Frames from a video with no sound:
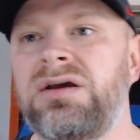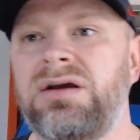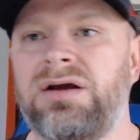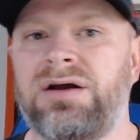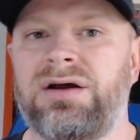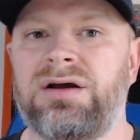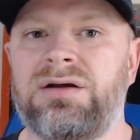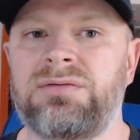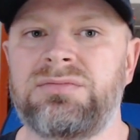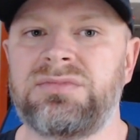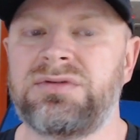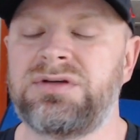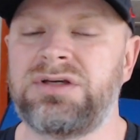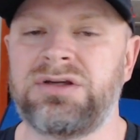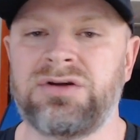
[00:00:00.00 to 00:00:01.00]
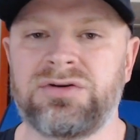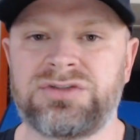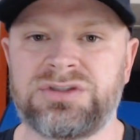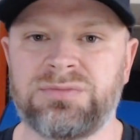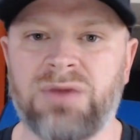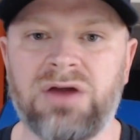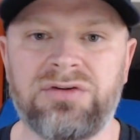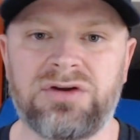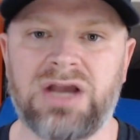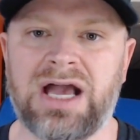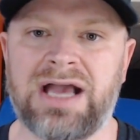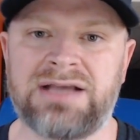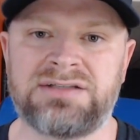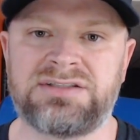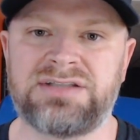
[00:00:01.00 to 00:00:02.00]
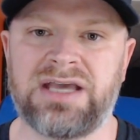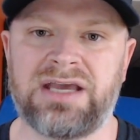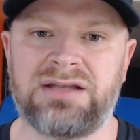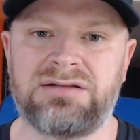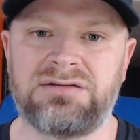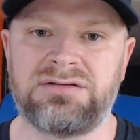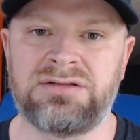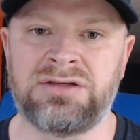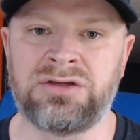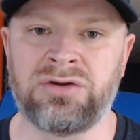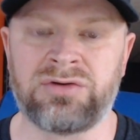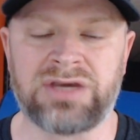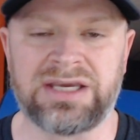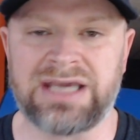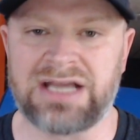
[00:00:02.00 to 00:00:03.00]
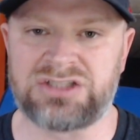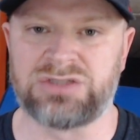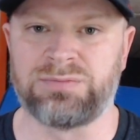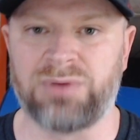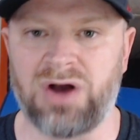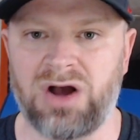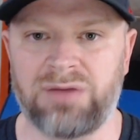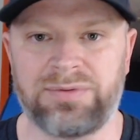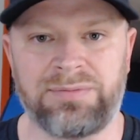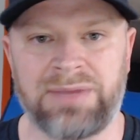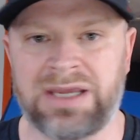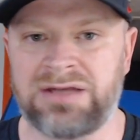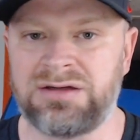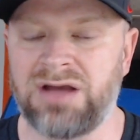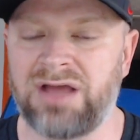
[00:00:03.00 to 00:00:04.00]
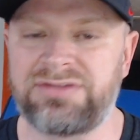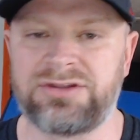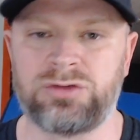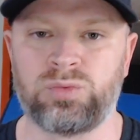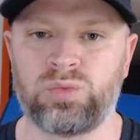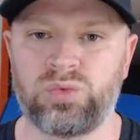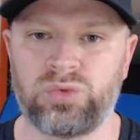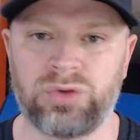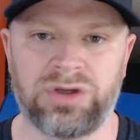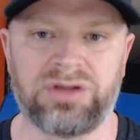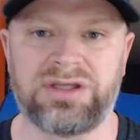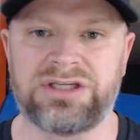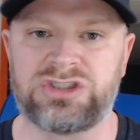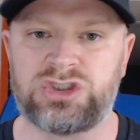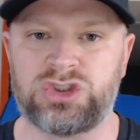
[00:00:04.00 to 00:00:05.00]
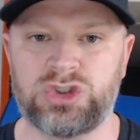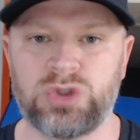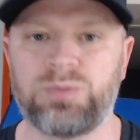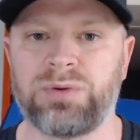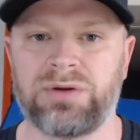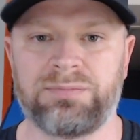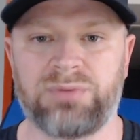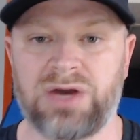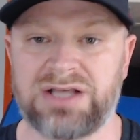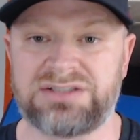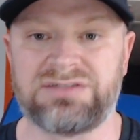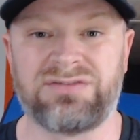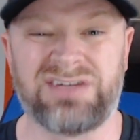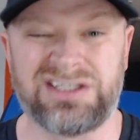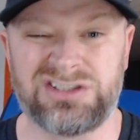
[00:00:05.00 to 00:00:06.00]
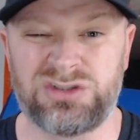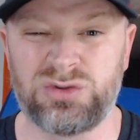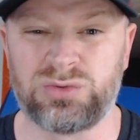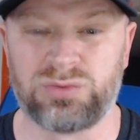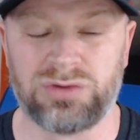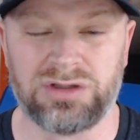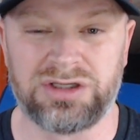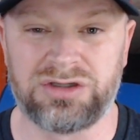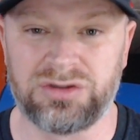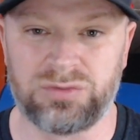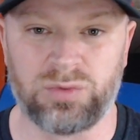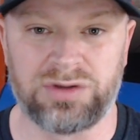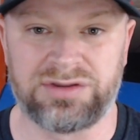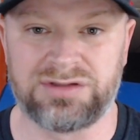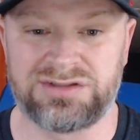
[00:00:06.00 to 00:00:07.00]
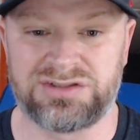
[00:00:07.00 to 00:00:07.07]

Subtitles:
some other guys that, can catch a ball, but man, nothing really super impressive, and he's doing really good with it.